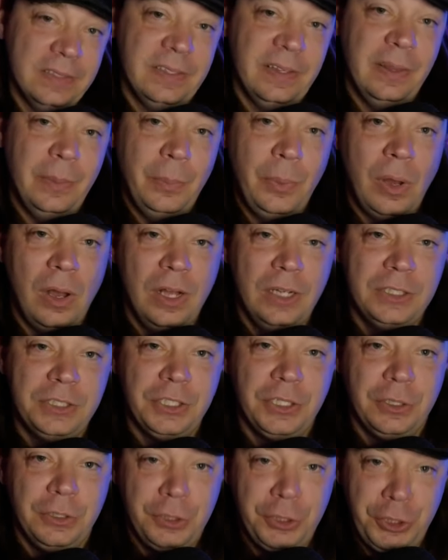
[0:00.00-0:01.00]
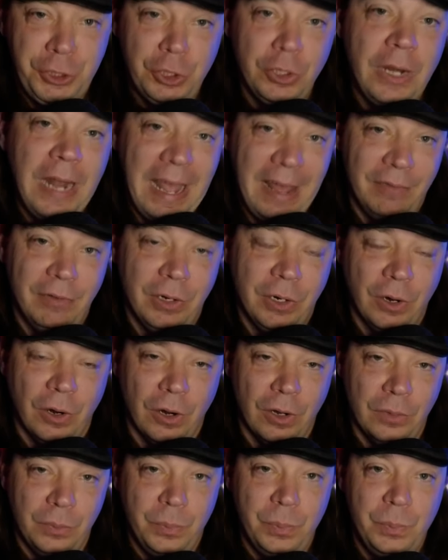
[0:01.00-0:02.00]
of the punch should have
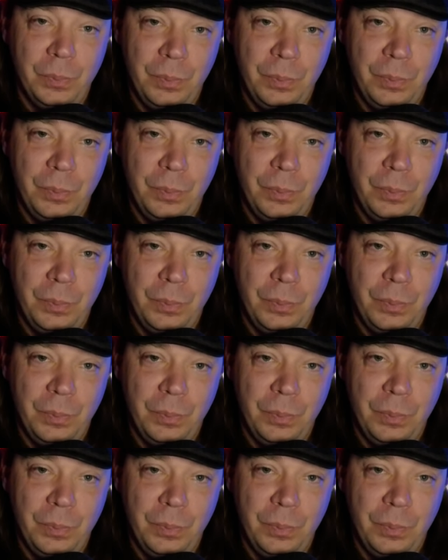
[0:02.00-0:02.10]
occurred,